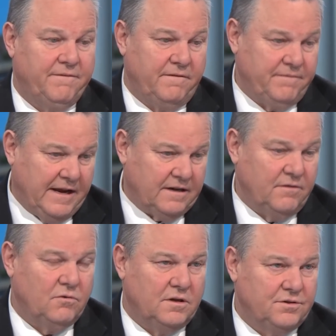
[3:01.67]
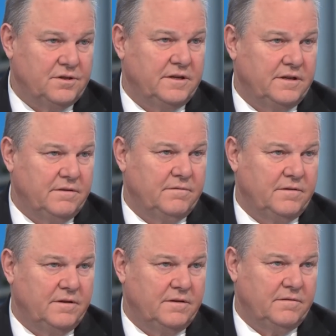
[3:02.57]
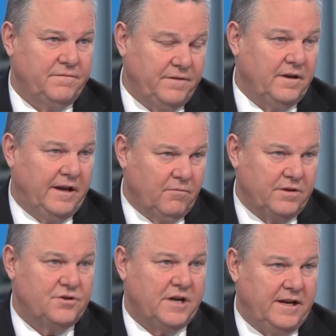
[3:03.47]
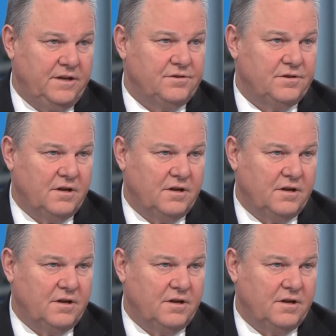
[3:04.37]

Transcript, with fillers: if, in fact, it was uh, affiliated with the Chinese